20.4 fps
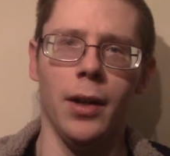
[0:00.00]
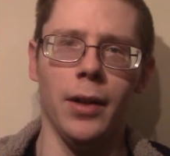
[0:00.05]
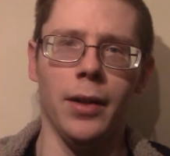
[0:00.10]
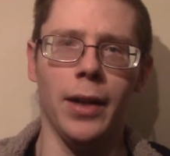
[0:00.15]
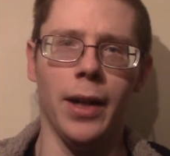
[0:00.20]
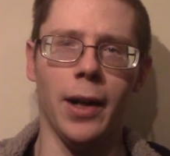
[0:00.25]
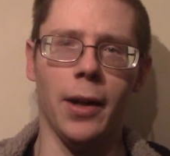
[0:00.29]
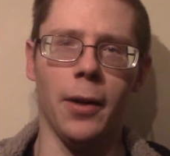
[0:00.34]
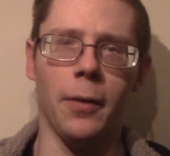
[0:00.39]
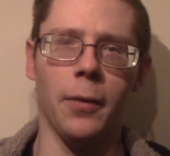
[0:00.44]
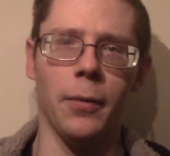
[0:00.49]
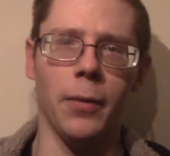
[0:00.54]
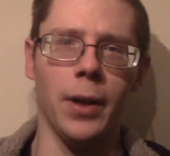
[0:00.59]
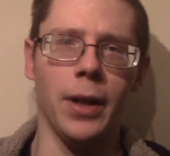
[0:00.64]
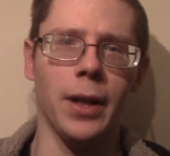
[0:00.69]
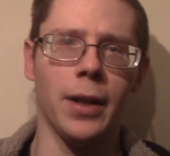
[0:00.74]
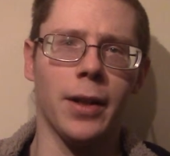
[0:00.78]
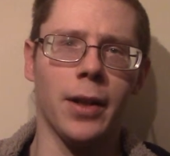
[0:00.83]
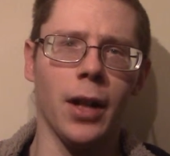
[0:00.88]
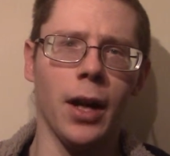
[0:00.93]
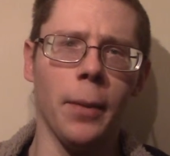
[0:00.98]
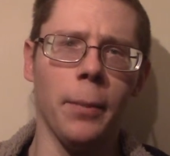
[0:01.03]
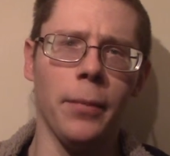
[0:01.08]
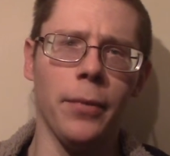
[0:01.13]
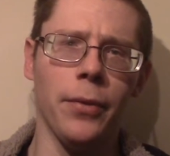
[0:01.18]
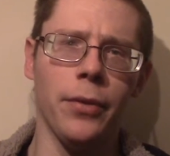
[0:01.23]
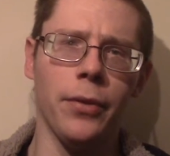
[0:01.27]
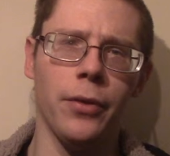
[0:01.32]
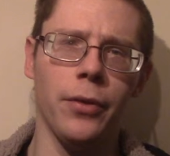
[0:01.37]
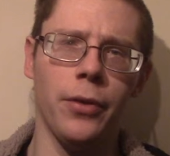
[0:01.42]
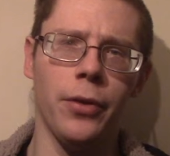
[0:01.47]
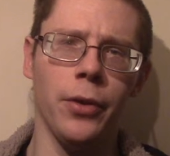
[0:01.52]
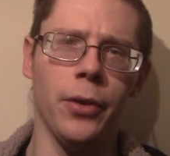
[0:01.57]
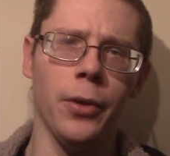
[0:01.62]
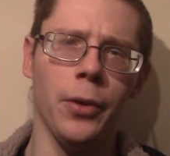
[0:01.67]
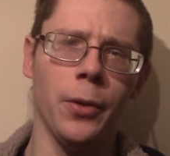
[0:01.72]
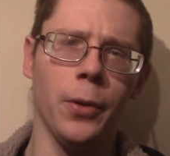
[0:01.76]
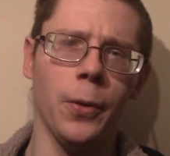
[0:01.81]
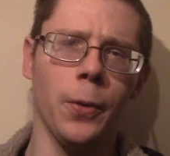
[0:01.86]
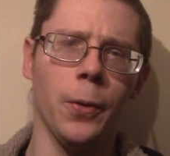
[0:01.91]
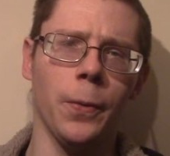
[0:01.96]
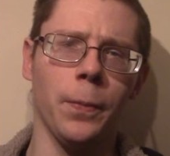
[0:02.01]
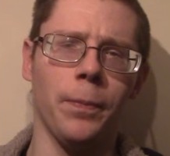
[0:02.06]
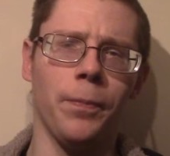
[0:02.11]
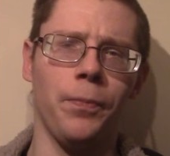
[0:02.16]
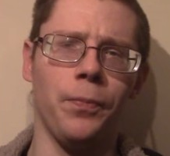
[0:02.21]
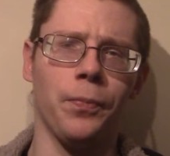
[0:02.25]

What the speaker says: Now, when it comes to